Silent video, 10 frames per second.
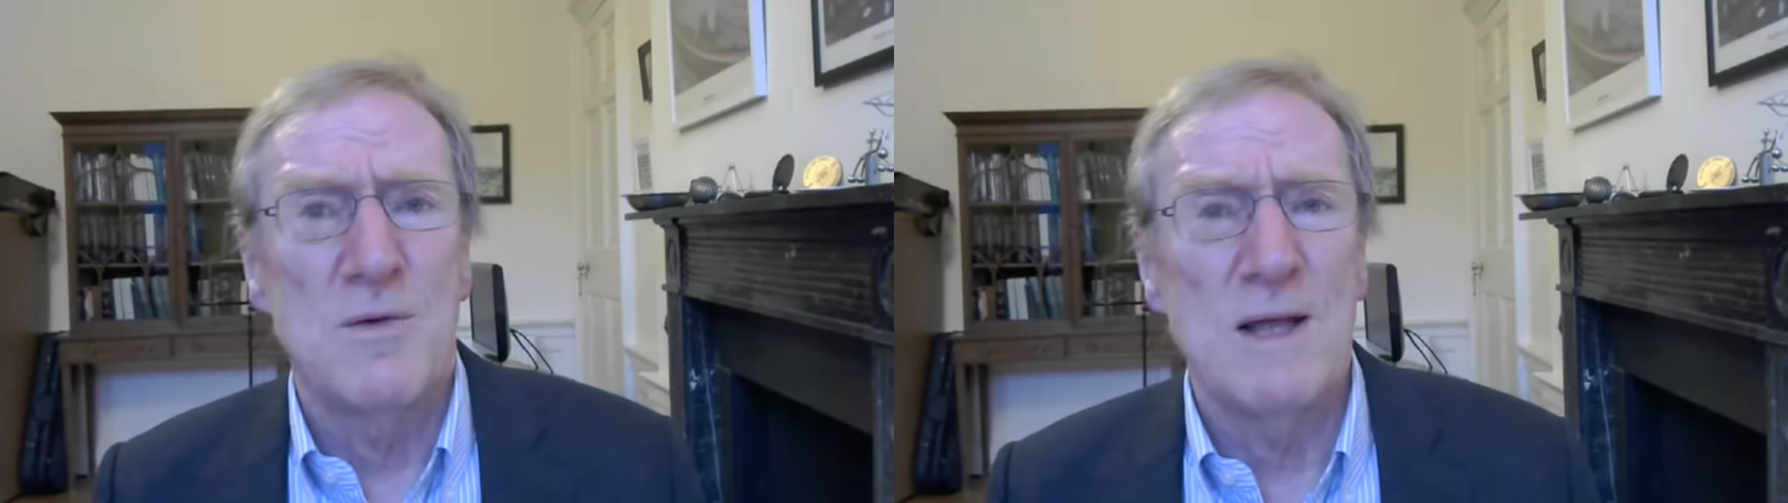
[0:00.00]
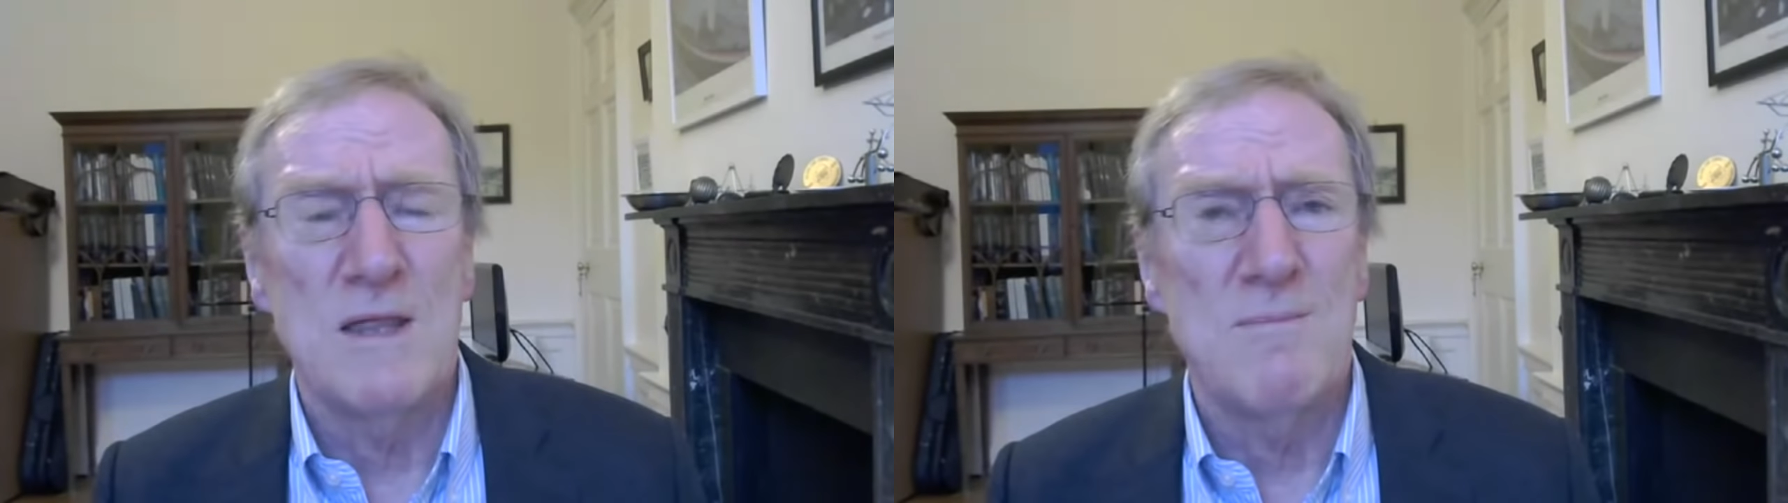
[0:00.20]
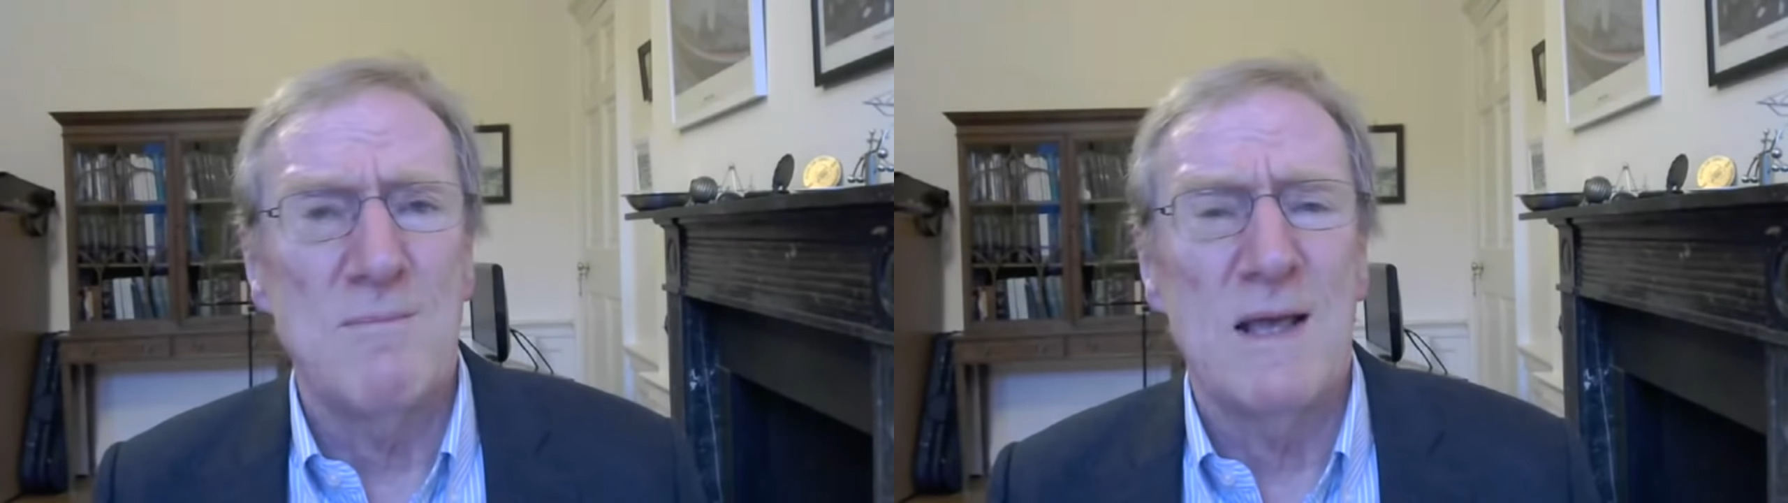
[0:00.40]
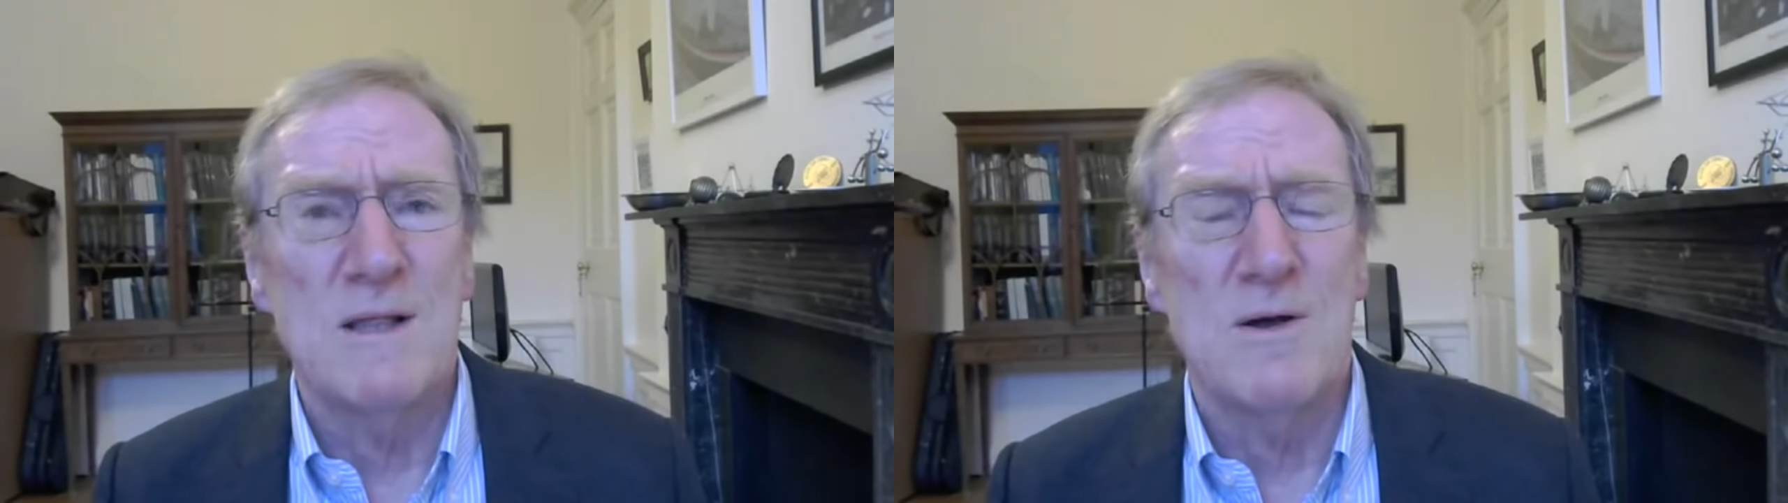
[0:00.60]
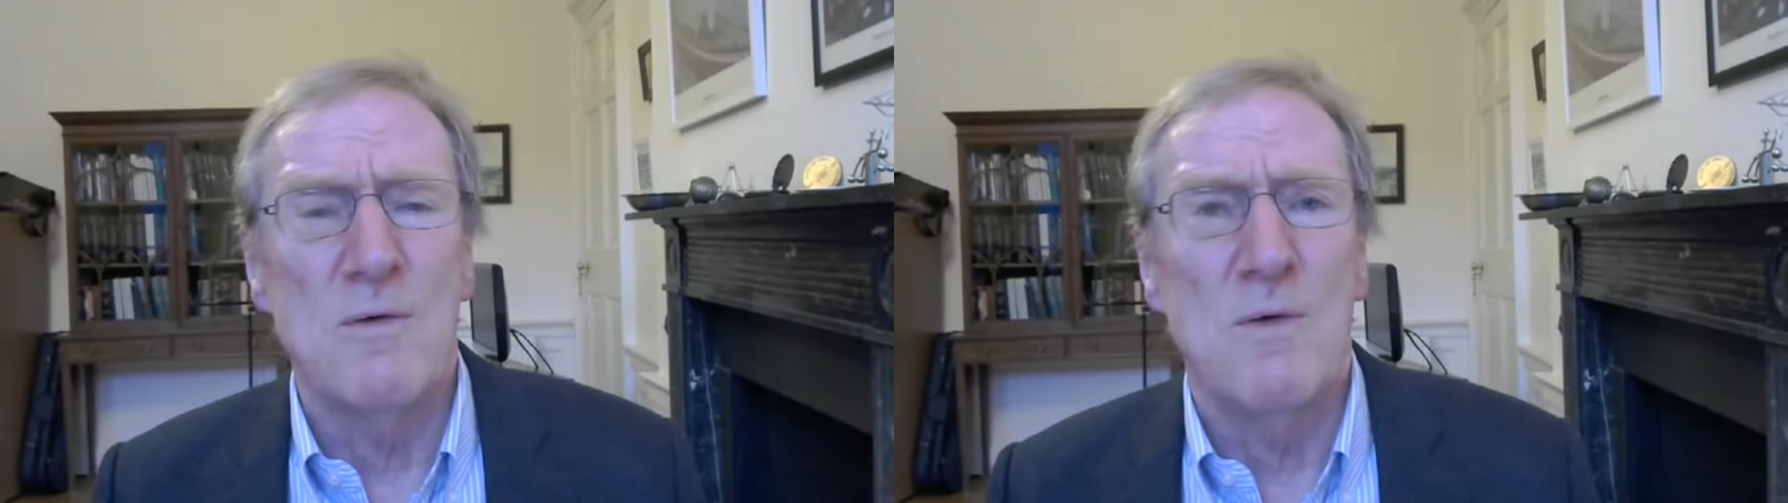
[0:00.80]
the right to
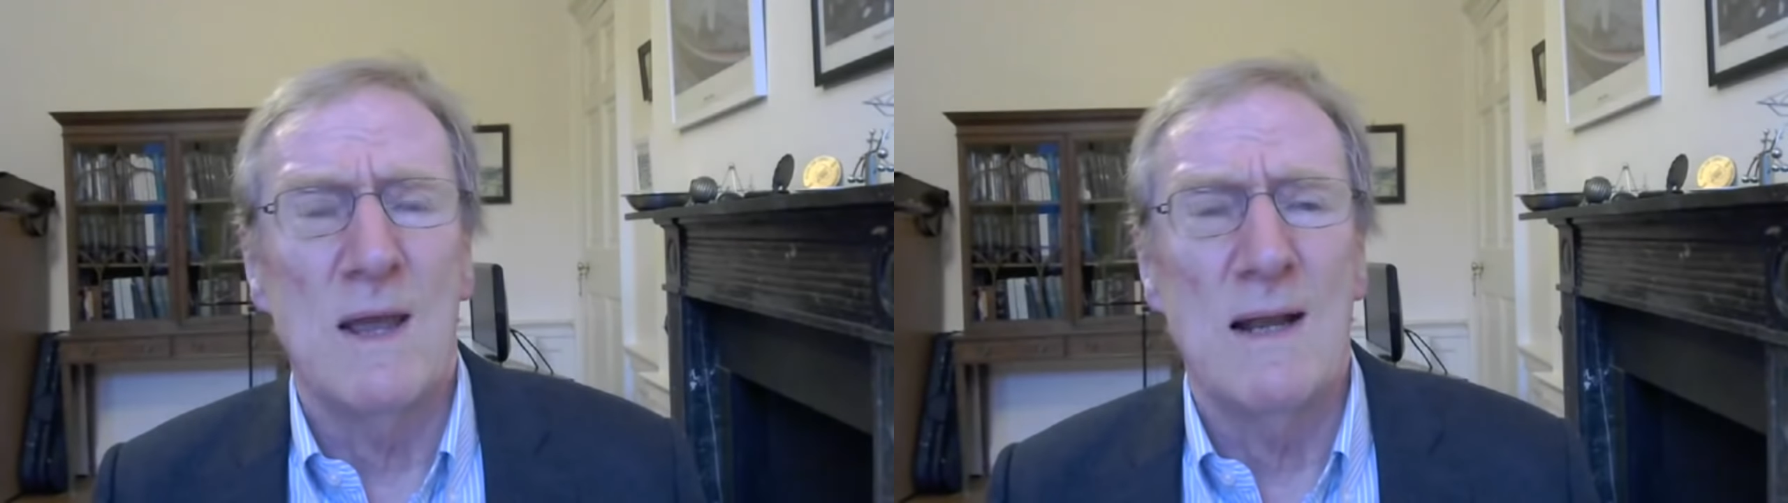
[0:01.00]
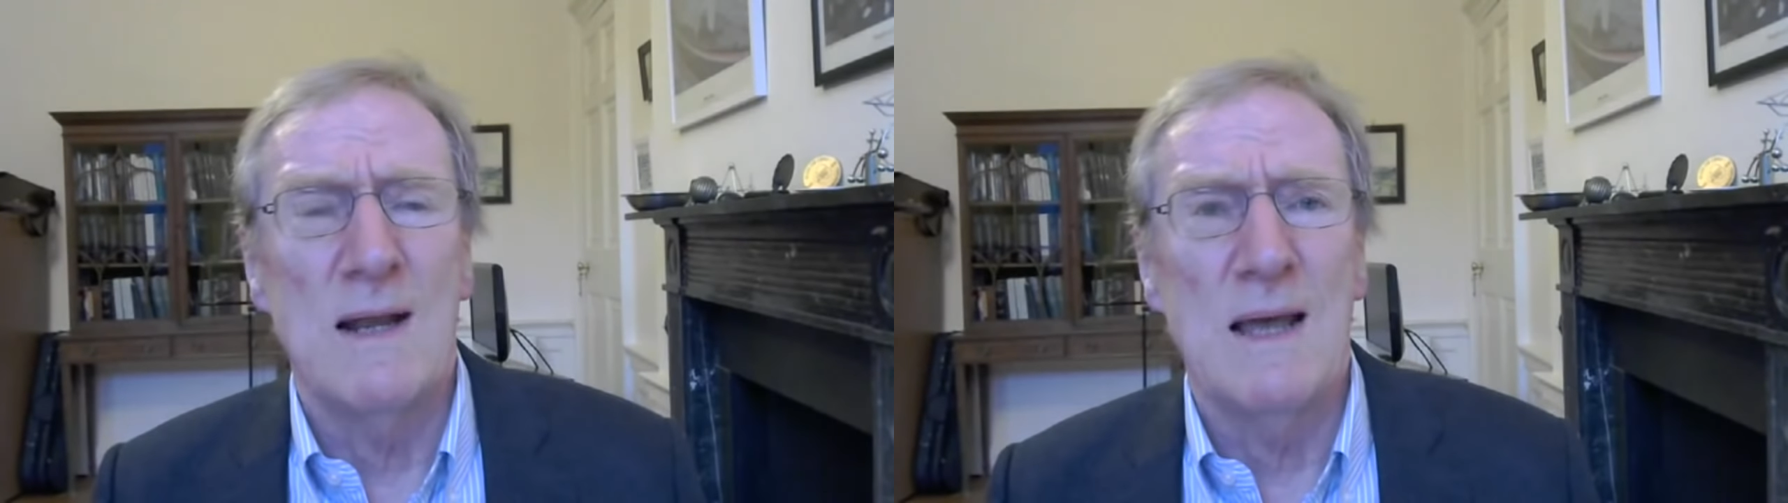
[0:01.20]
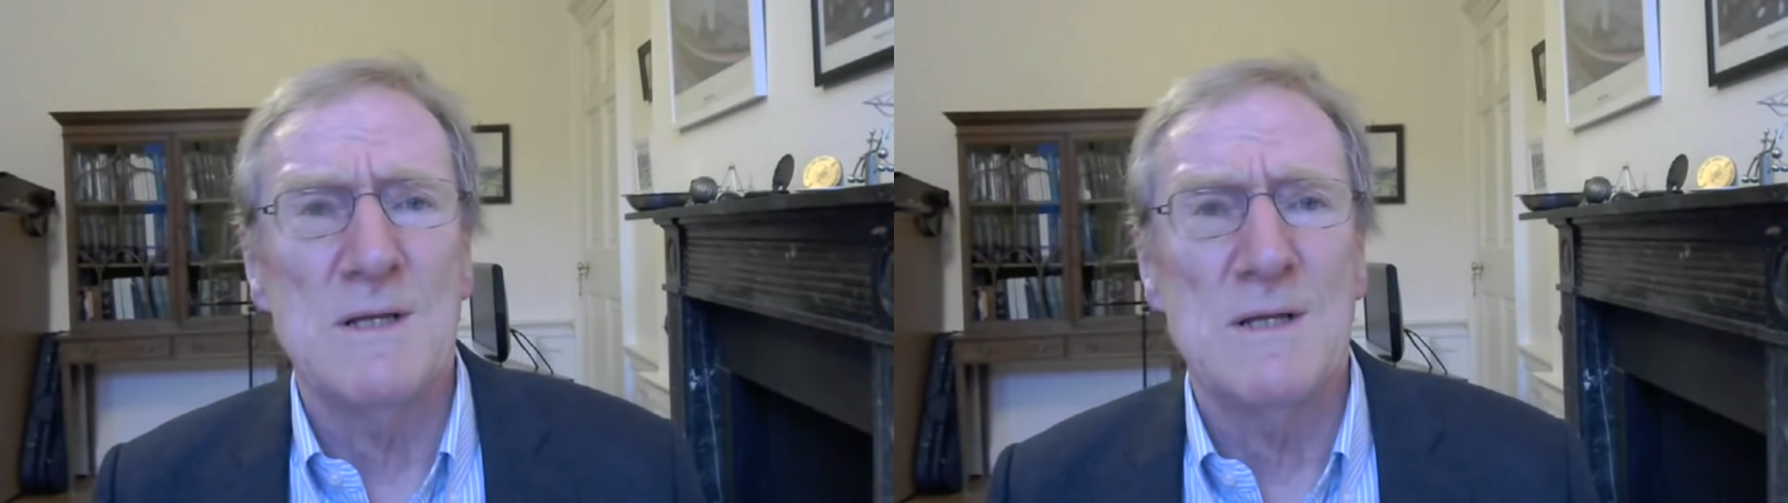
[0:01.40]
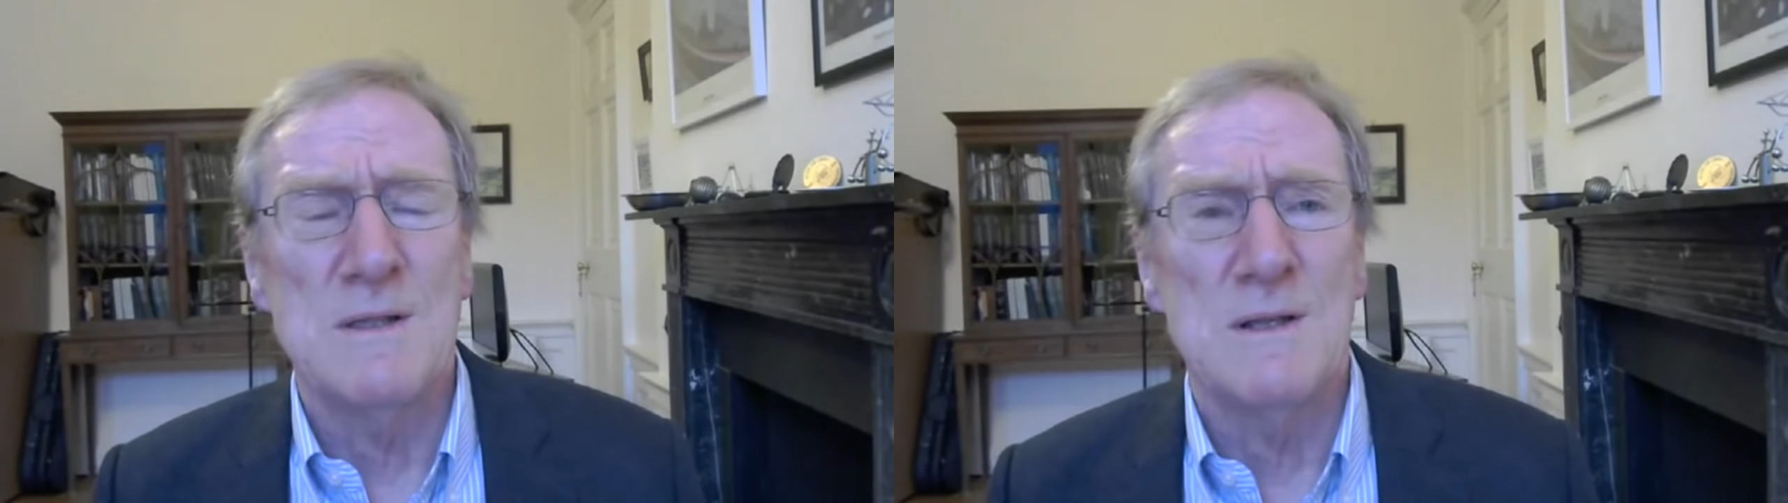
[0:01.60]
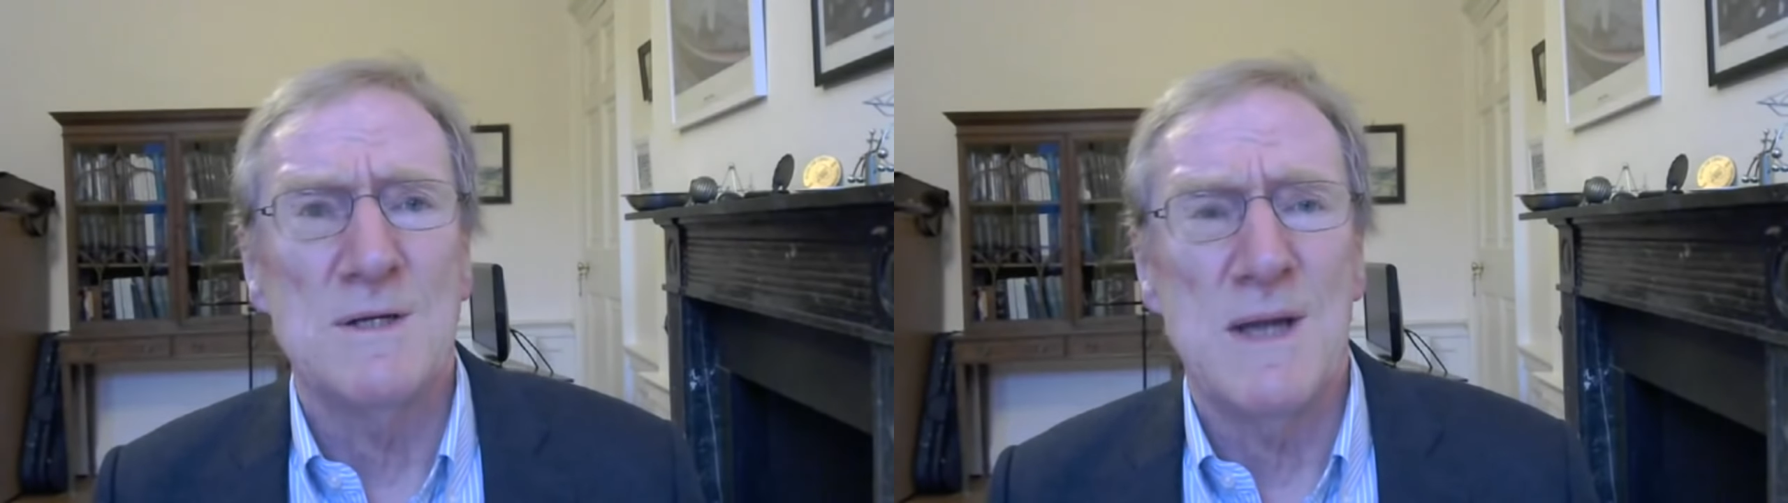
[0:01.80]
make its own regulations